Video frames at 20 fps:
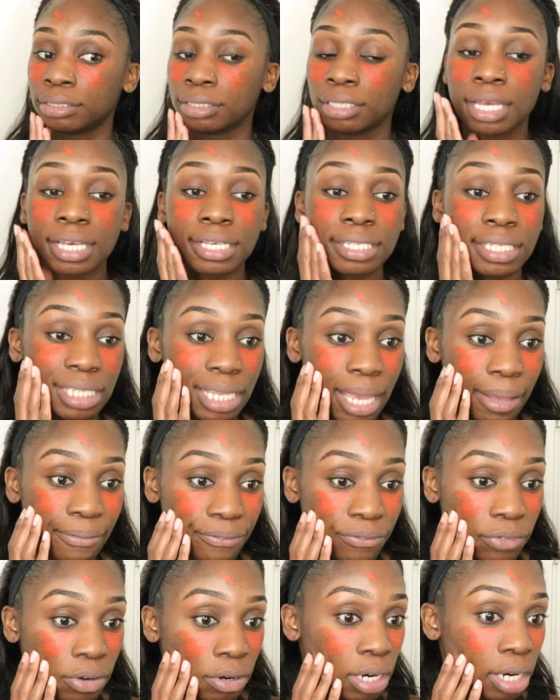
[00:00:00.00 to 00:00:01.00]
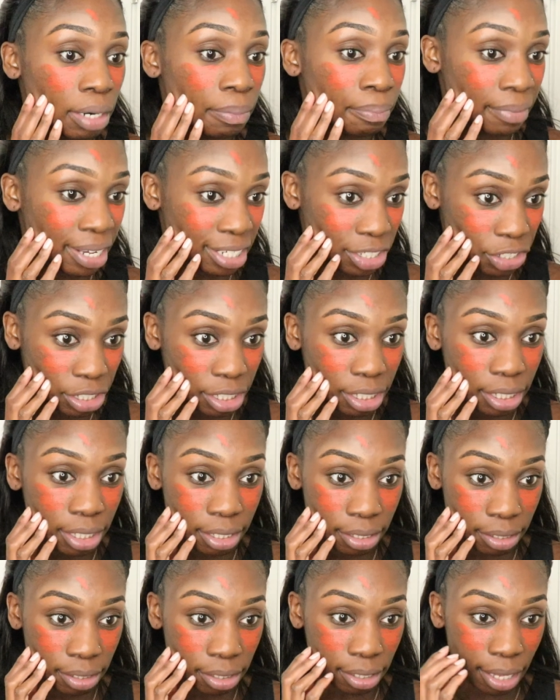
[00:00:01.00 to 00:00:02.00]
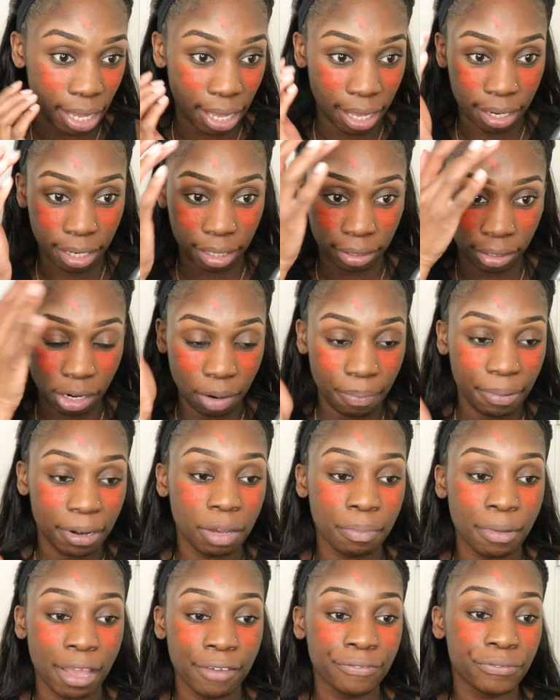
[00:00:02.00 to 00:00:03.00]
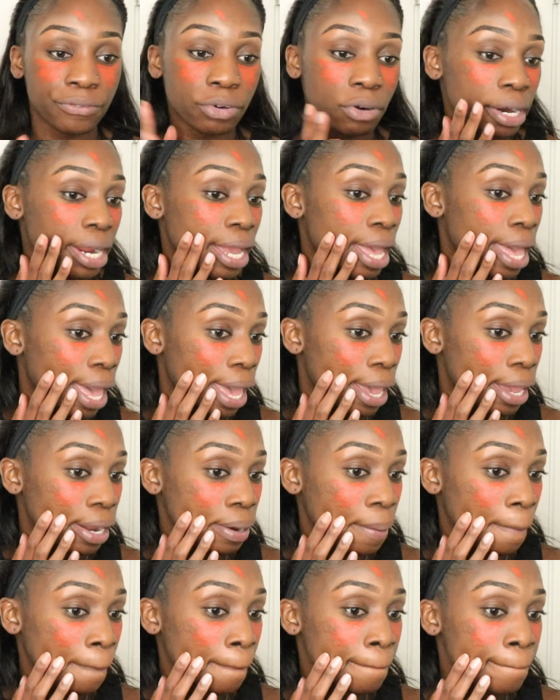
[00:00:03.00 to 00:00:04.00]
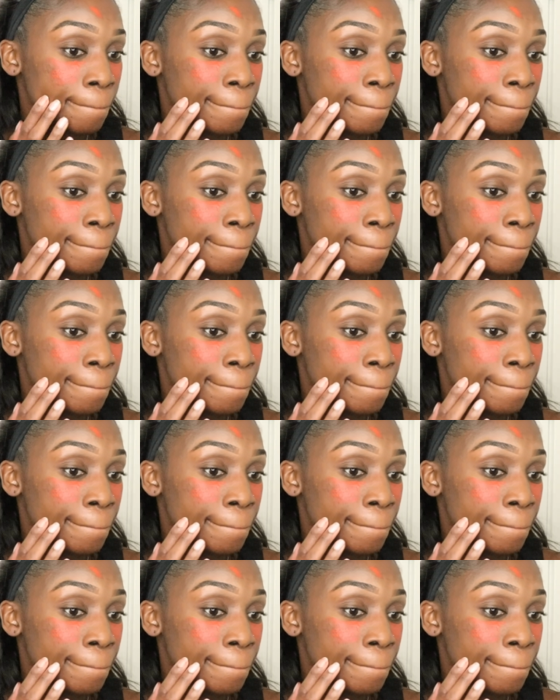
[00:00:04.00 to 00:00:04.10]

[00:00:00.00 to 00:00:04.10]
except for my cheeks and a little bit on my forehead.